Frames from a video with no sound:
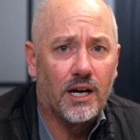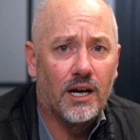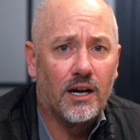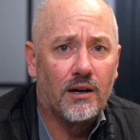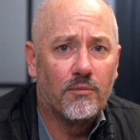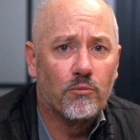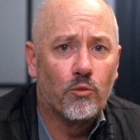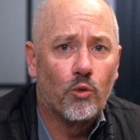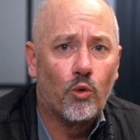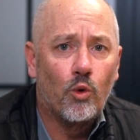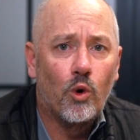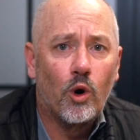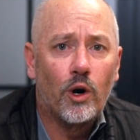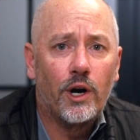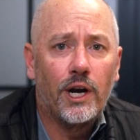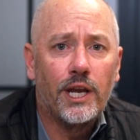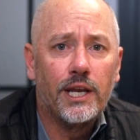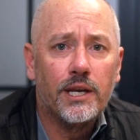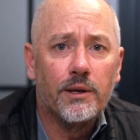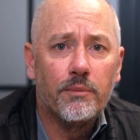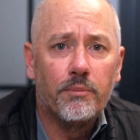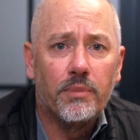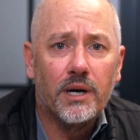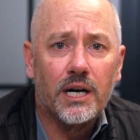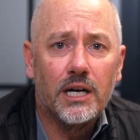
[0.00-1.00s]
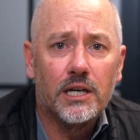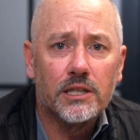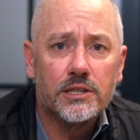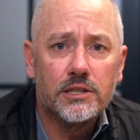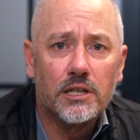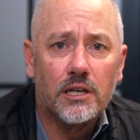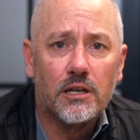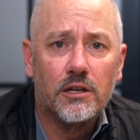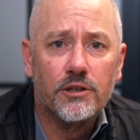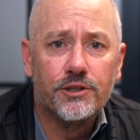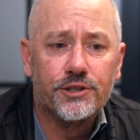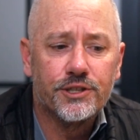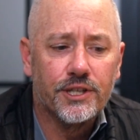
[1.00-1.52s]
I'm worried about
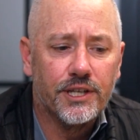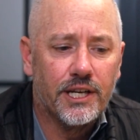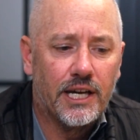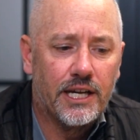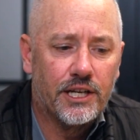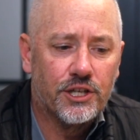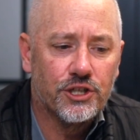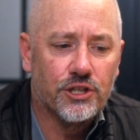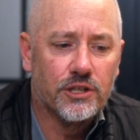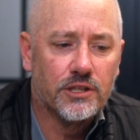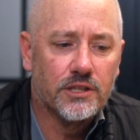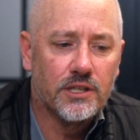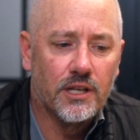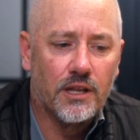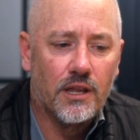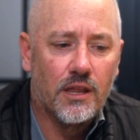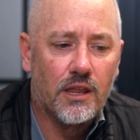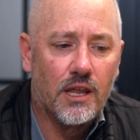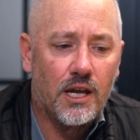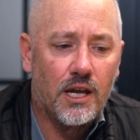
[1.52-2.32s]
hallucinations, and